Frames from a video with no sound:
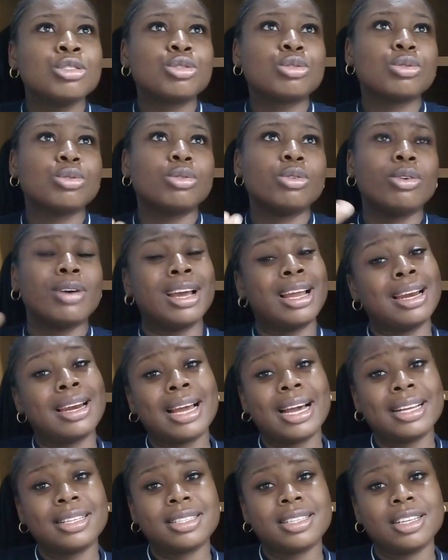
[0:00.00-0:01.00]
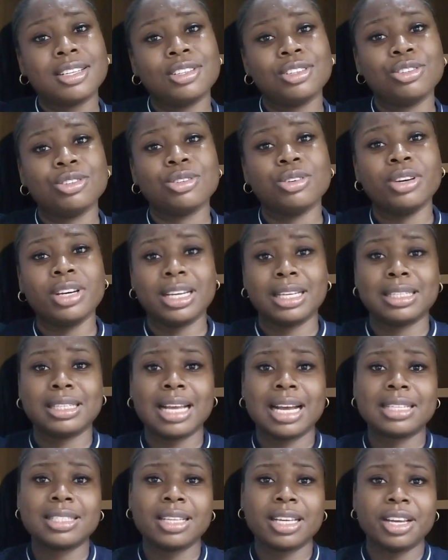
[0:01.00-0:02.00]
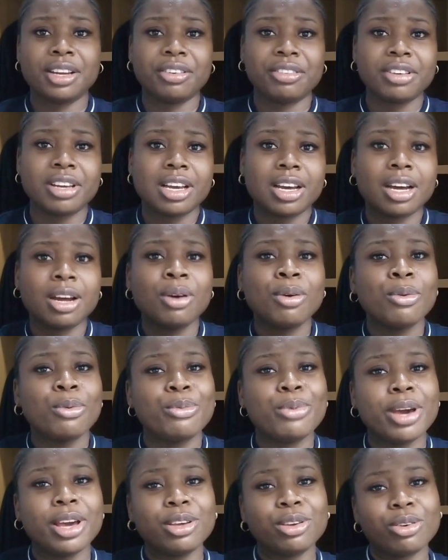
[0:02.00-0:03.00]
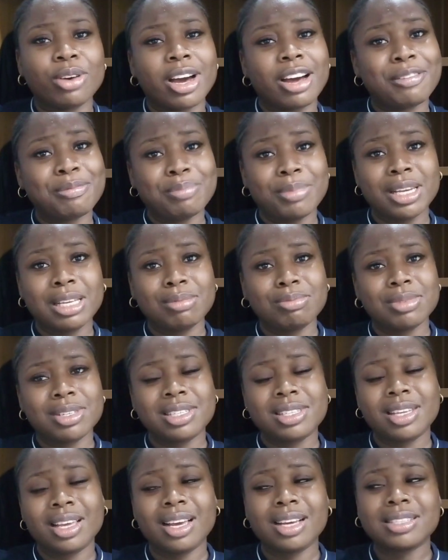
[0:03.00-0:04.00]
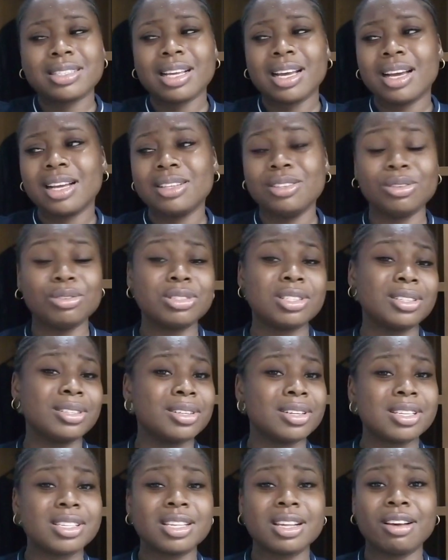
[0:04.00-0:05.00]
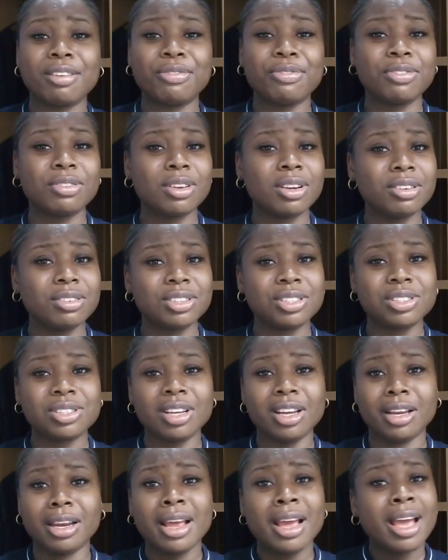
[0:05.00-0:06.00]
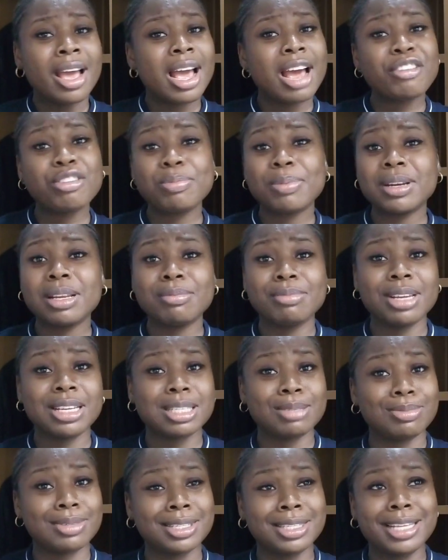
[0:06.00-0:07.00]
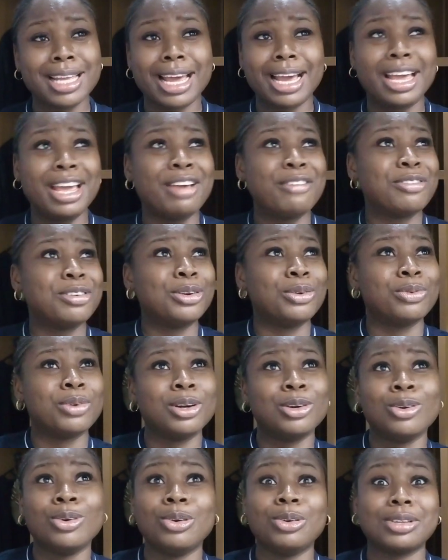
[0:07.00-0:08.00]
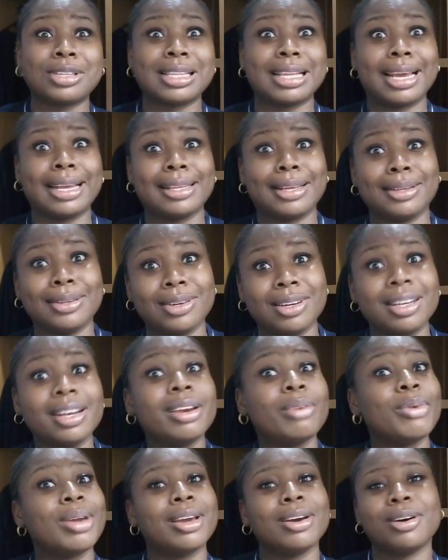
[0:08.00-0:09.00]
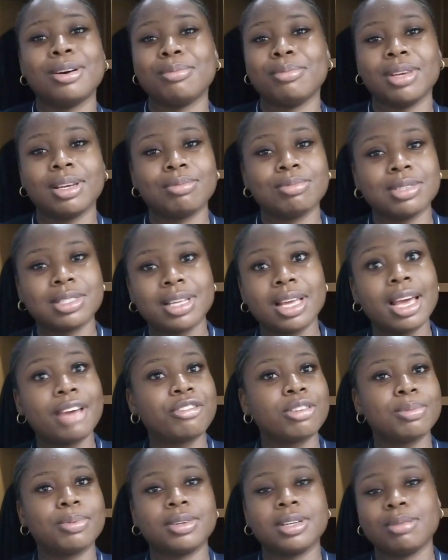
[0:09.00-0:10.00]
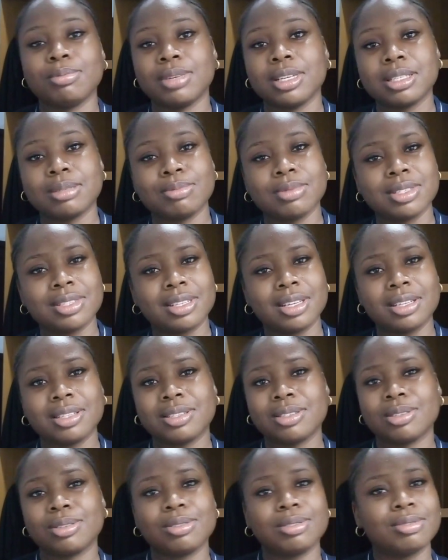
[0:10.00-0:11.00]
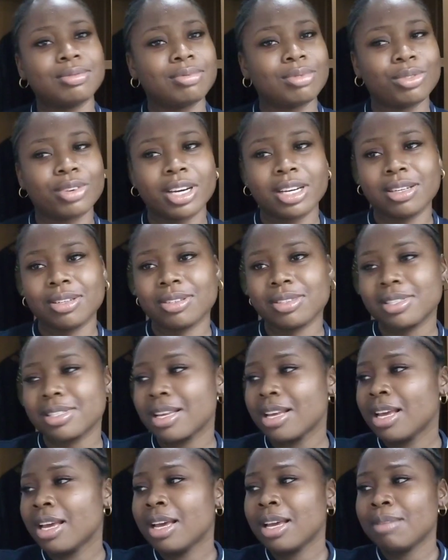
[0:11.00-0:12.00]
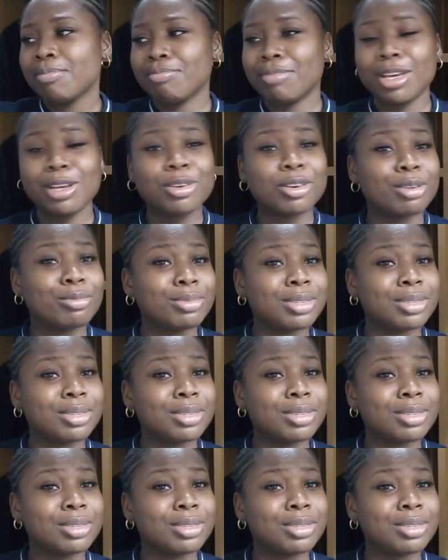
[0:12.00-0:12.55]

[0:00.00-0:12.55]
to enlighten you in that area where you have made mistakes, and you see yourself flourishing. Everybody makes mistakes, even the one who looks like they don't. We all make mistakes. Everybody makes mistakes, so why not make your